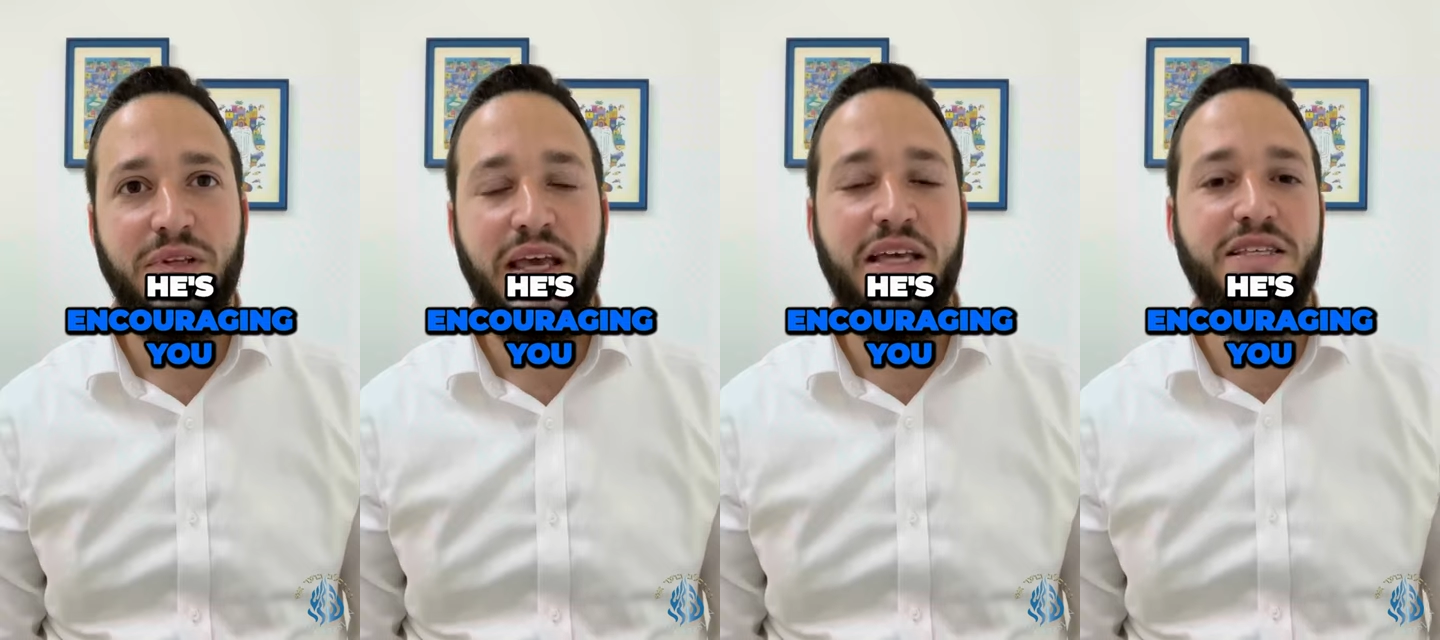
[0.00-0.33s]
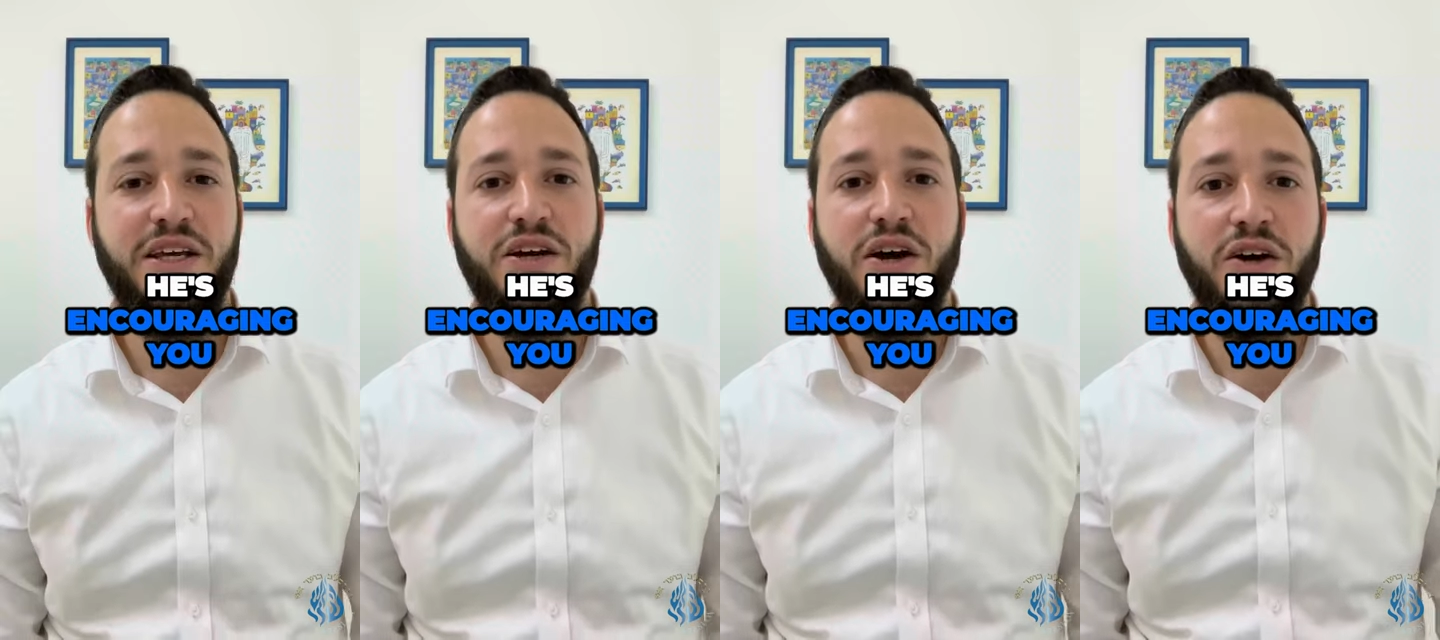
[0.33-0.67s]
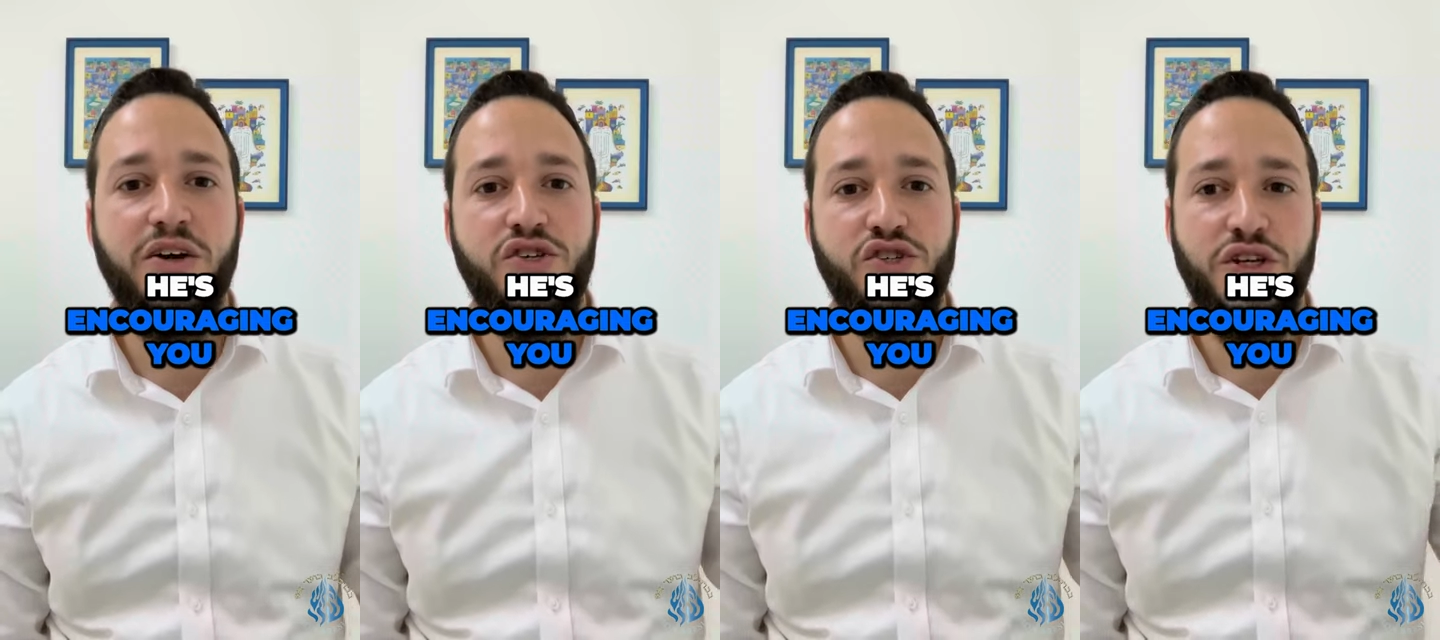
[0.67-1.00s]
He's
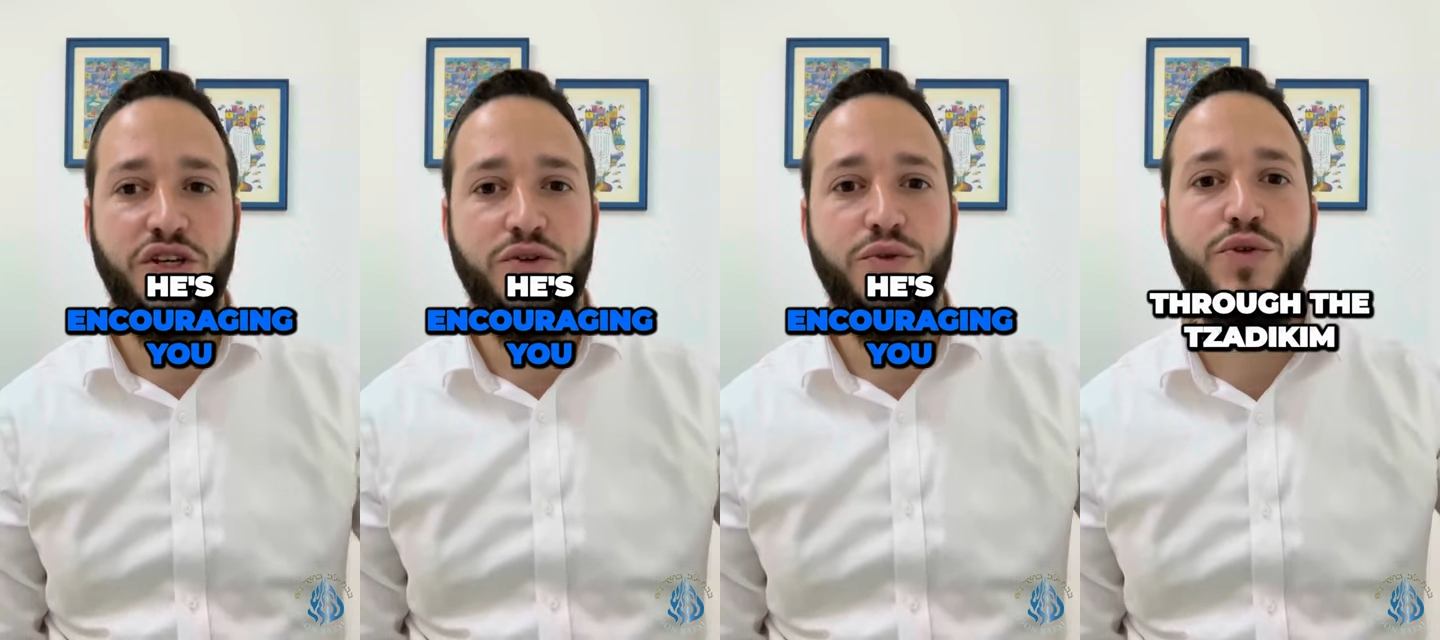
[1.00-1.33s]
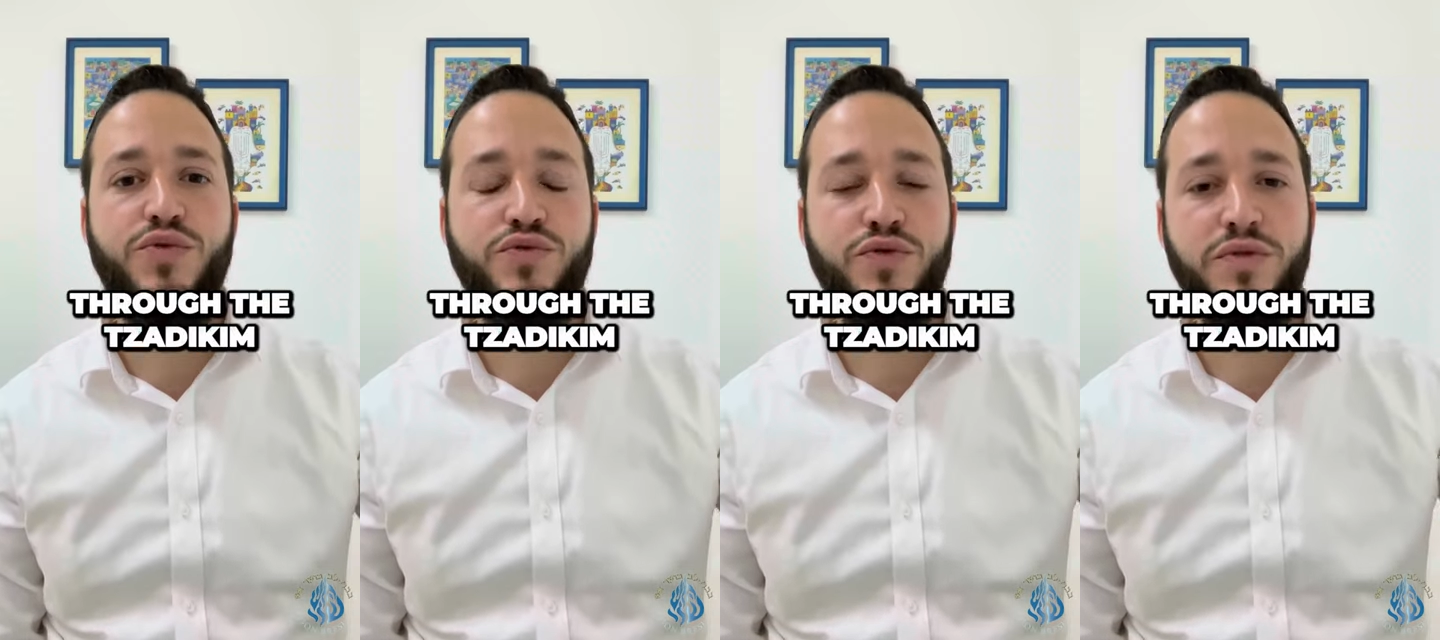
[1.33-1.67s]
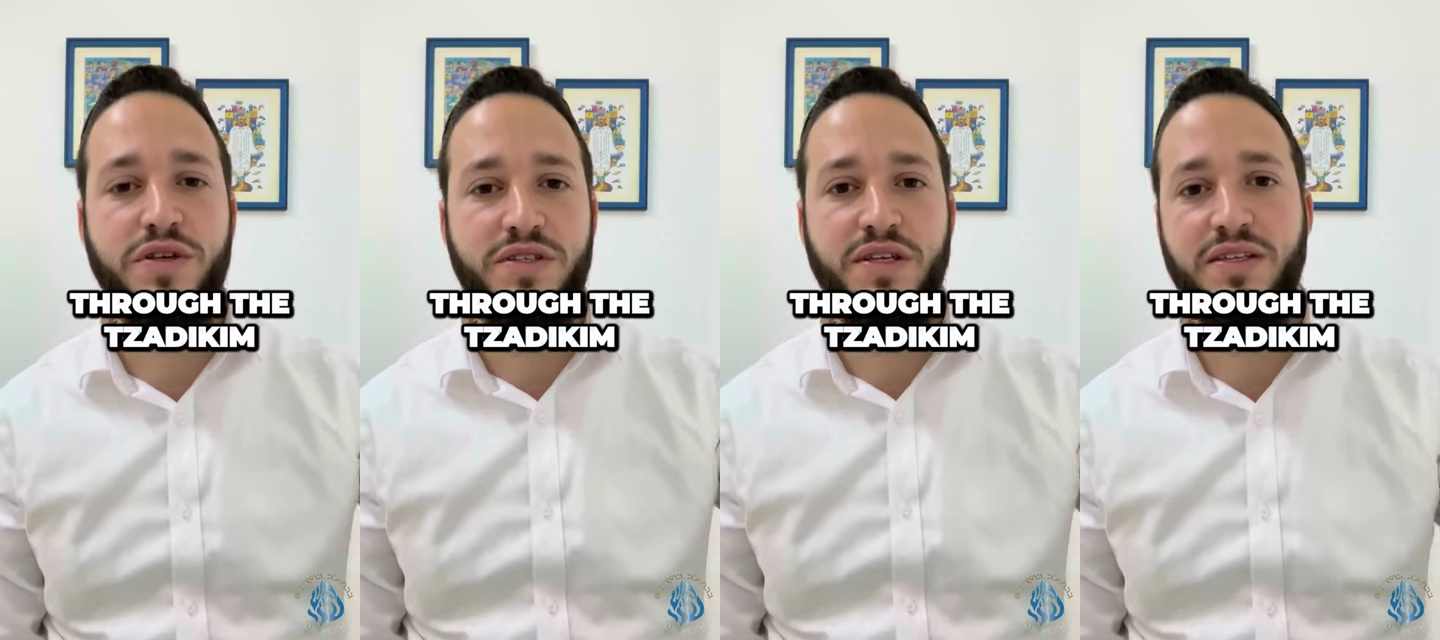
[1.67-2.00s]
encouraging you through
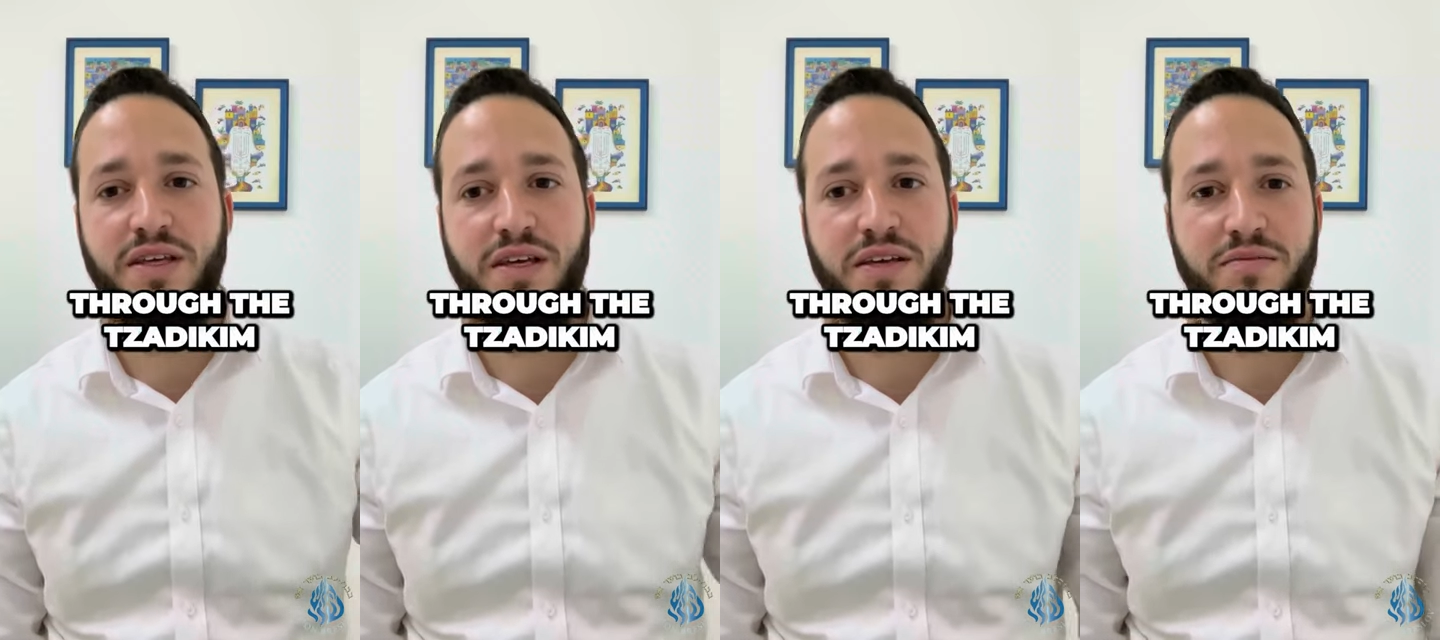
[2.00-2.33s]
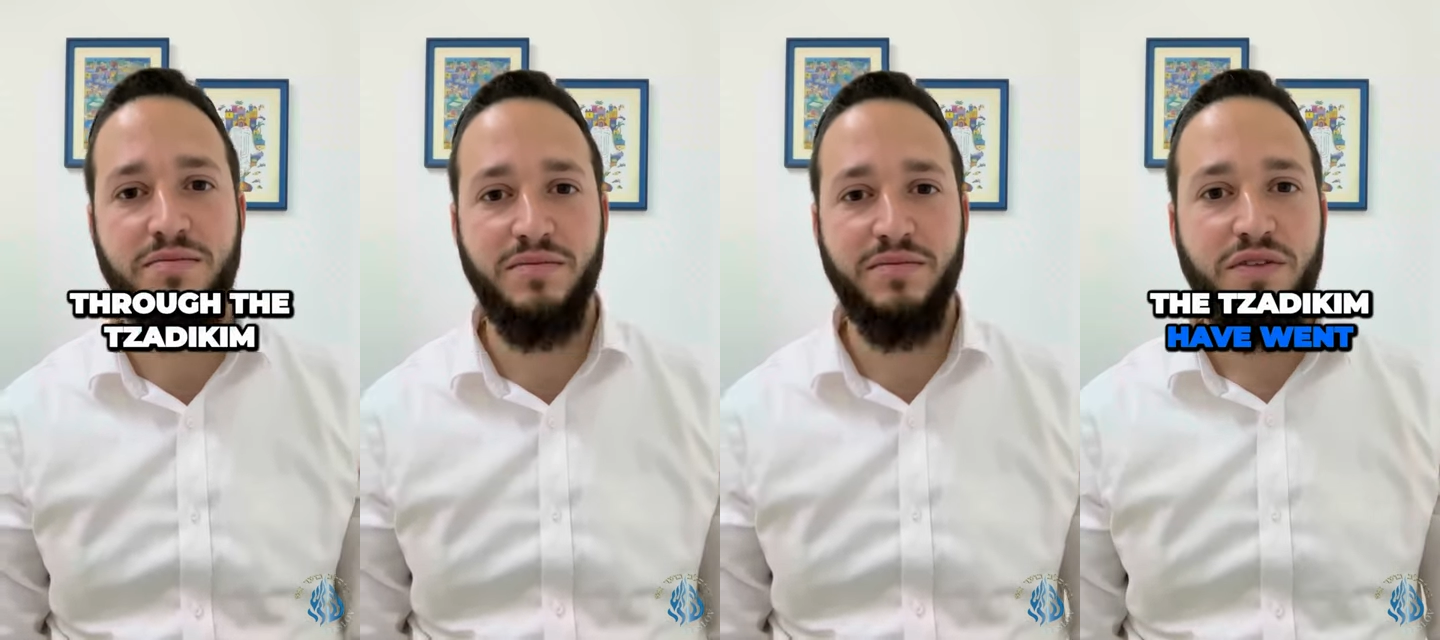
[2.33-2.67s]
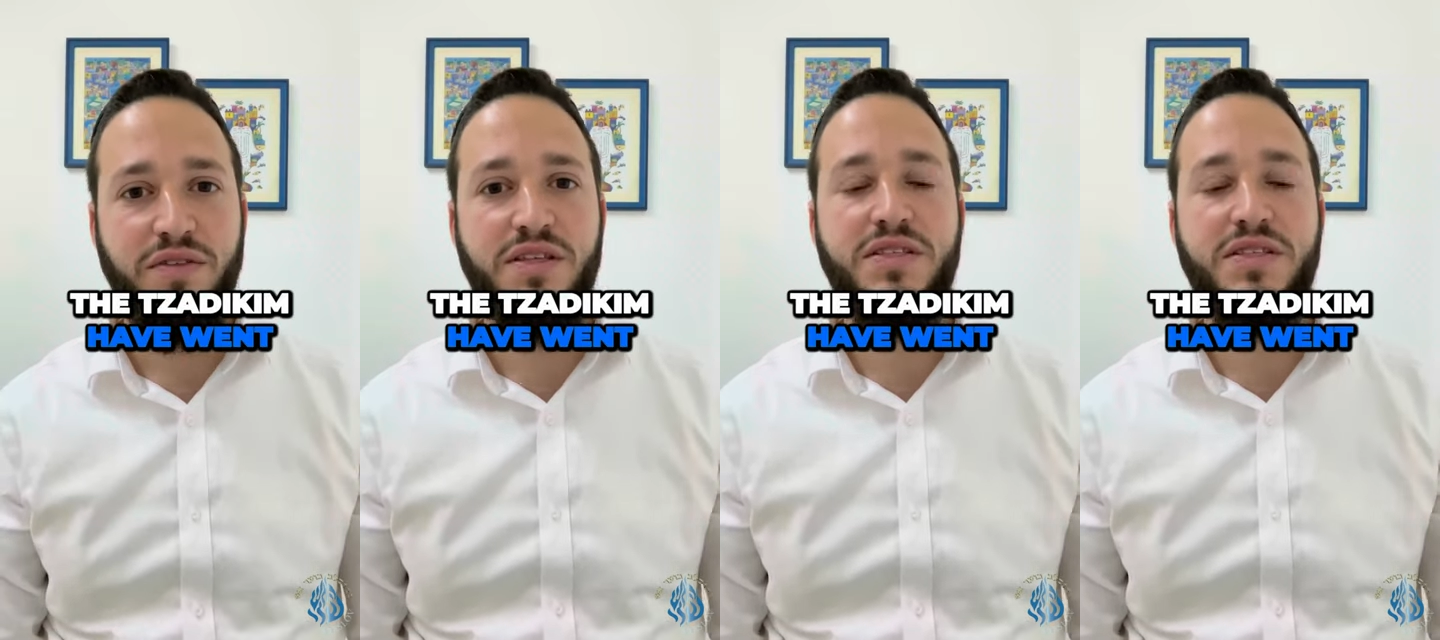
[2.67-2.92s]
the tzaddikim.